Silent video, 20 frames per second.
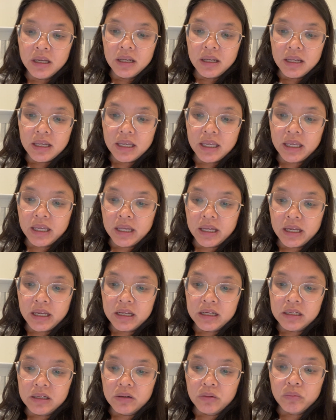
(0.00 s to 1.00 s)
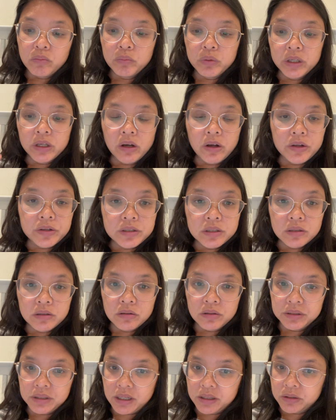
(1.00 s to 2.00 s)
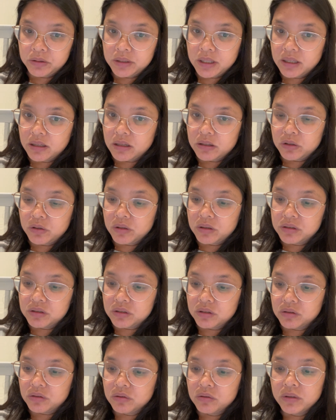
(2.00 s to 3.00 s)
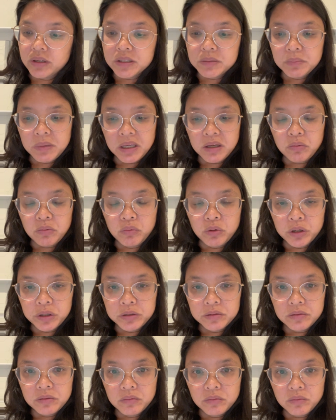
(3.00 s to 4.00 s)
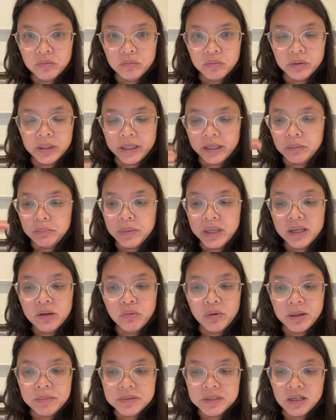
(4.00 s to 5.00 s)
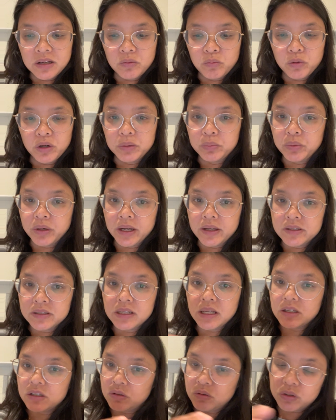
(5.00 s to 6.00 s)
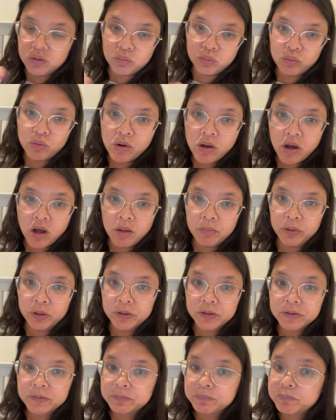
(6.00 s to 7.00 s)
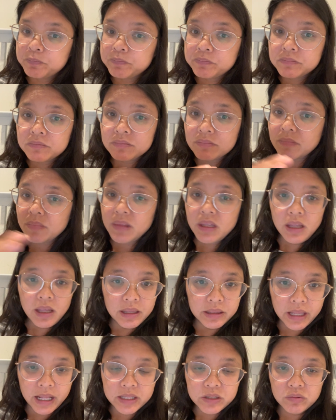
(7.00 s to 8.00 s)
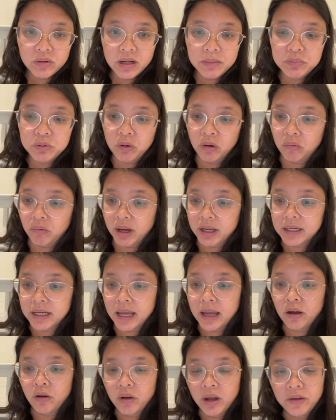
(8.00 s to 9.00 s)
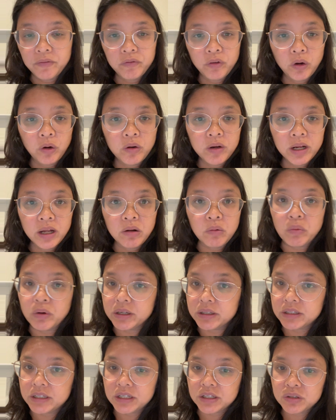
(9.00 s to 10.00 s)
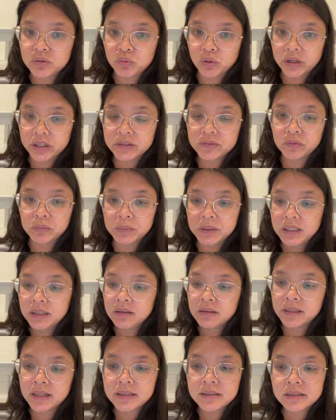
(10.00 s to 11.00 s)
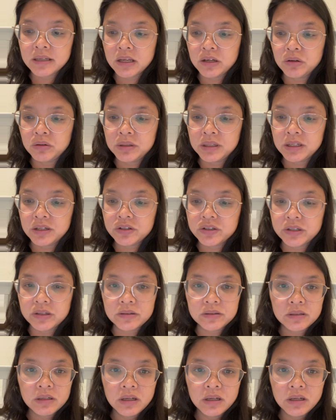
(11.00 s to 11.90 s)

And we also, another thing that you can do is make a website in WordPress and use WooCommerce. That's what I'm doing right now. I figured out what niche works for me. Let's say your niche is